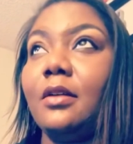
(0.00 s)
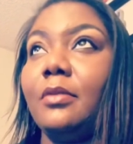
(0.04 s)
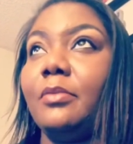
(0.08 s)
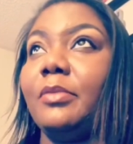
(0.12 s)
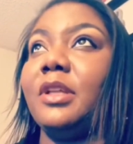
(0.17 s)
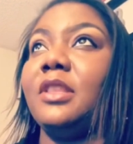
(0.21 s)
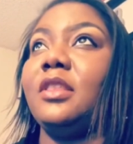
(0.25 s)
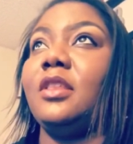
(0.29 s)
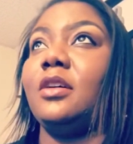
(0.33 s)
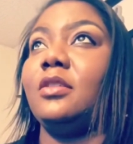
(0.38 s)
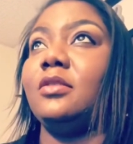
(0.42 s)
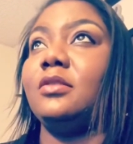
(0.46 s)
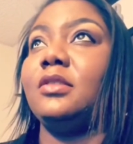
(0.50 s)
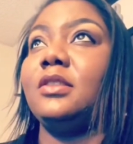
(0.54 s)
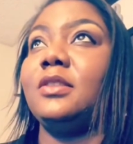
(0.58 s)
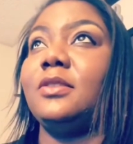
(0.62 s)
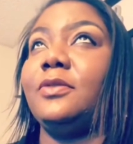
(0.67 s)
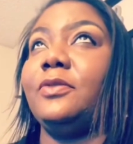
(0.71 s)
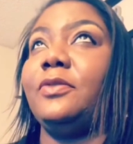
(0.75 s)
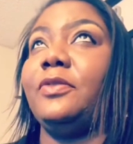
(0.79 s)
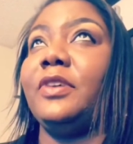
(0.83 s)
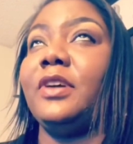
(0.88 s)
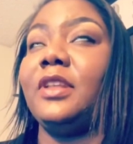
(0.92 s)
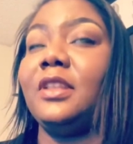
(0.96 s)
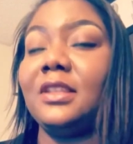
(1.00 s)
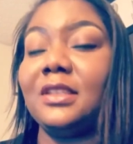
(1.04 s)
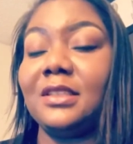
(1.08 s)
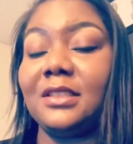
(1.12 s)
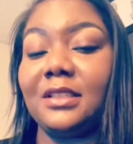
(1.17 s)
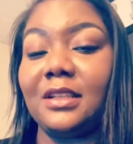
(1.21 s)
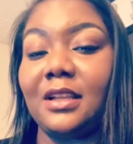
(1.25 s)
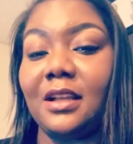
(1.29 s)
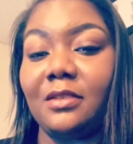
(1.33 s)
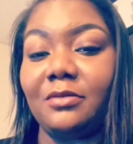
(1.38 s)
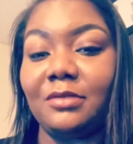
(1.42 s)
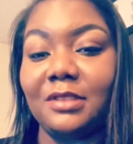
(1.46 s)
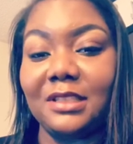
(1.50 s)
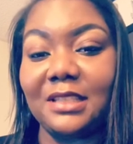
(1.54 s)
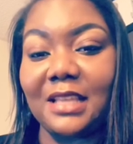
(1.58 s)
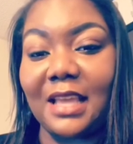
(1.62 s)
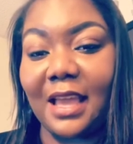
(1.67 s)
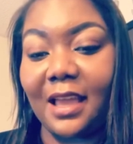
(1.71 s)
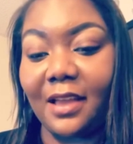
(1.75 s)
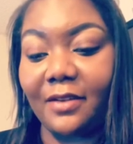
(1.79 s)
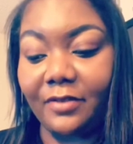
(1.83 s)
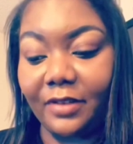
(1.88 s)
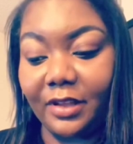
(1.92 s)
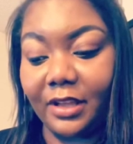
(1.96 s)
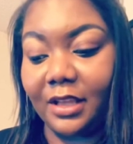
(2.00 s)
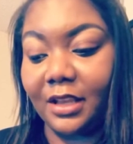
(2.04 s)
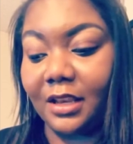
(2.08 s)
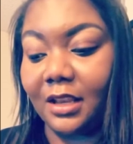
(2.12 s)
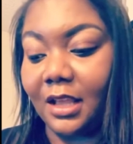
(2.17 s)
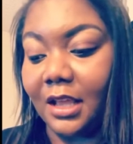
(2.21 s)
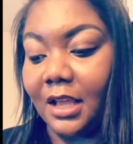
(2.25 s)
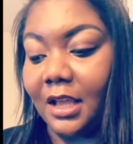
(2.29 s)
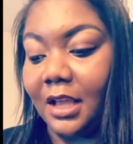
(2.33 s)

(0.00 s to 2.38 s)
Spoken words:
but those feelings that I was having,